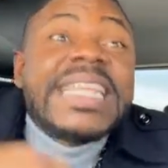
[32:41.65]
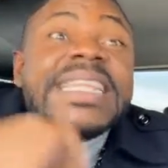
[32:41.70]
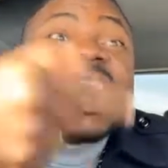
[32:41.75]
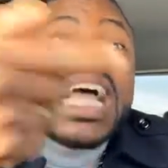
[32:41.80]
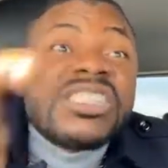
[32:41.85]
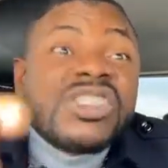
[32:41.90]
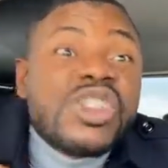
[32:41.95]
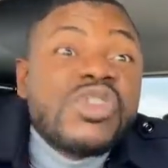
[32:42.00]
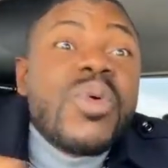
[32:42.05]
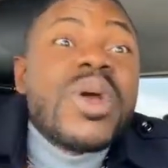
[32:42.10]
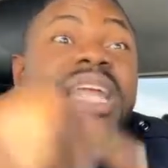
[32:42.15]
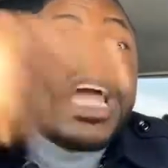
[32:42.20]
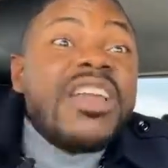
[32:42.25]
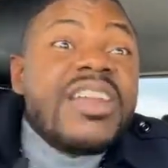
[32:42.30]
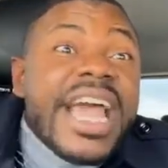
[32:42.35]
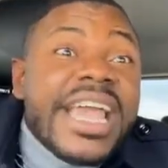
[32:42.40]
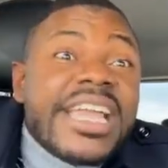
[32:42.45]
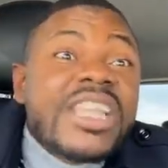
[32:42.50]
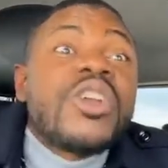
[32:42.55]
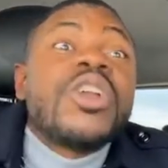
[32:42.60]
They tax you
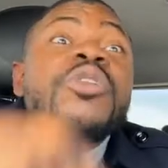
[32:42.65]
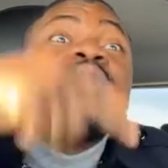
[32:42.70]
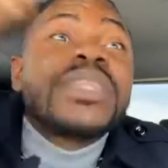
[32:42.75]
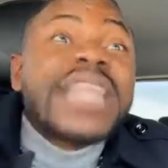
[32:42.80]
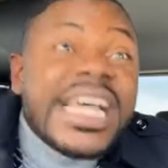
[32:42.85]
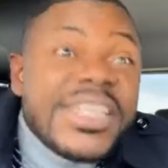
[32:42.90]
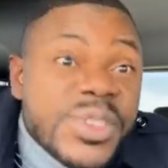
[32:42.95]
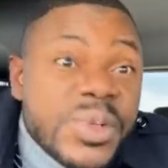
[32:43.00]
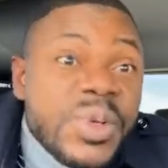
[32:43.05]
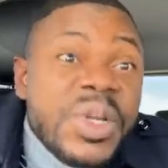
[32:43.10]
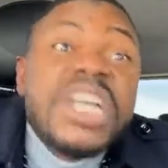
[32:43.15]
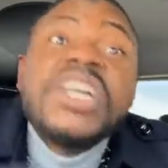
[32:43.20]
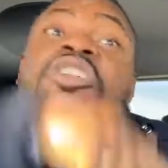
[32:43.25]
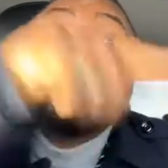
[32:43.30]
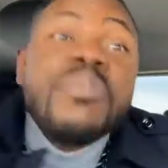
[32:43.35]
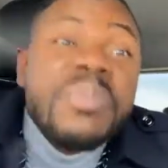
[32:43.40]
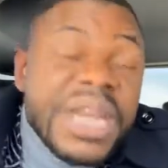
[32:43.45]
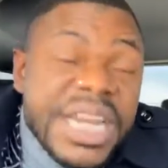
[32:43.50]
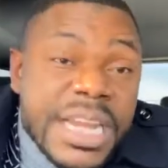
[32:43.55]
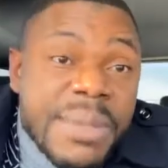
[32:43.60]
whether you like it or not. They will tax you.
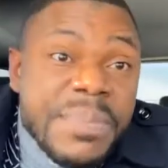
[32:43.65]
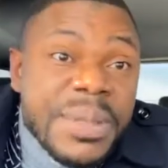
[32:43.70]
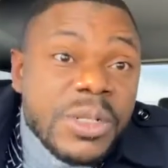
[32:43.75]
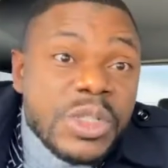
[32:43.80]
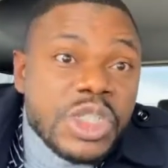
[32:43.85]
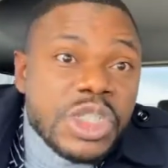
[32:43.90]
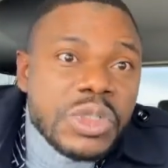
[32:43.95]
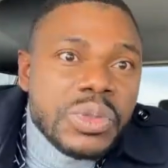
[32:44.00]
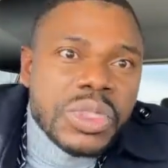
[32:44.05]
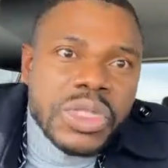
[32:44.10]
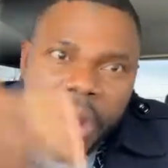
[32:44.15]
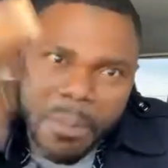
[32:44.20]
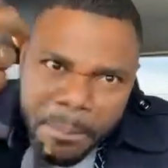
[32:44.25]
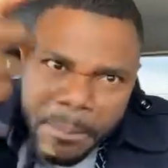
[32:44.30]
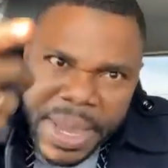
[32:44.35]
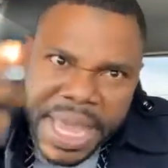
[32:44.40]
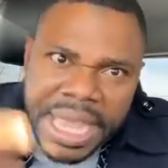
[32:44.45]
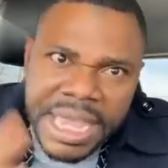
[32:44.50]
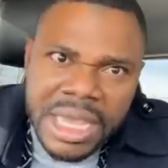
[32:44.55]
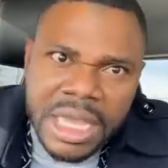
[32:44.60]
They will bring the bill to you.
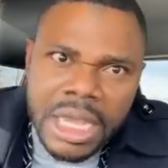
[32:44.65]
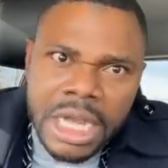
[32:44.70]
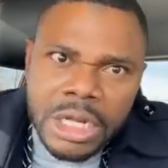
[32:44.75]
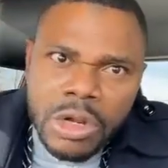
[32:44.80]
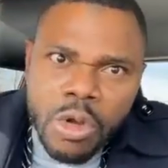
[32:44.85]
Don't pay.